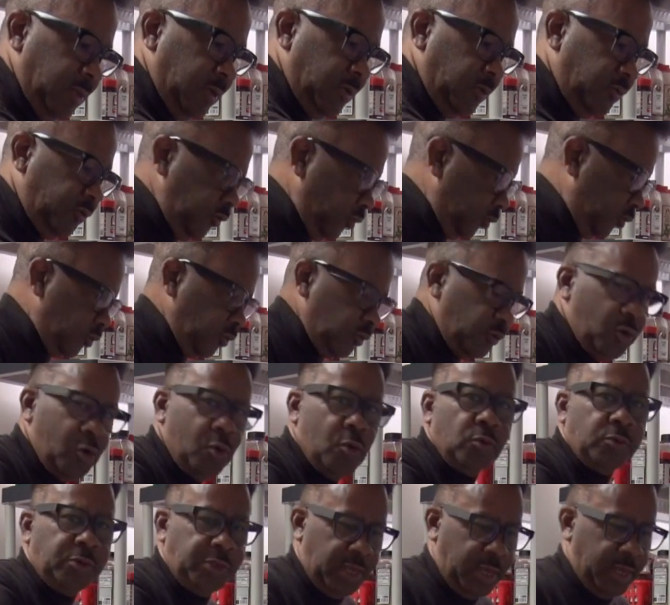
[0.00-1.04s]
to good
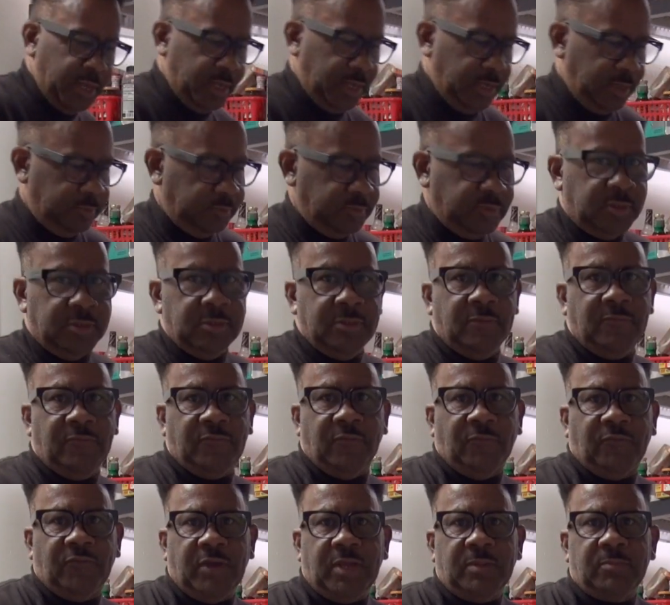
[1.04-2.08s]
old yams from
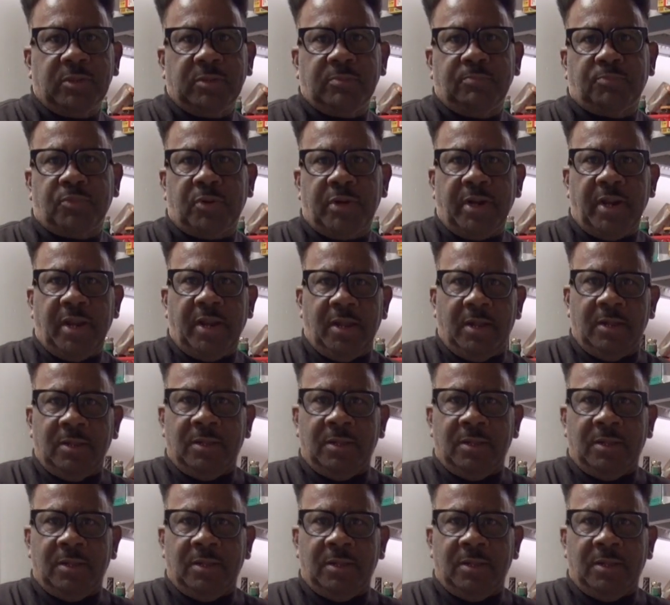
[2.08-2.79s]
Famous Brown.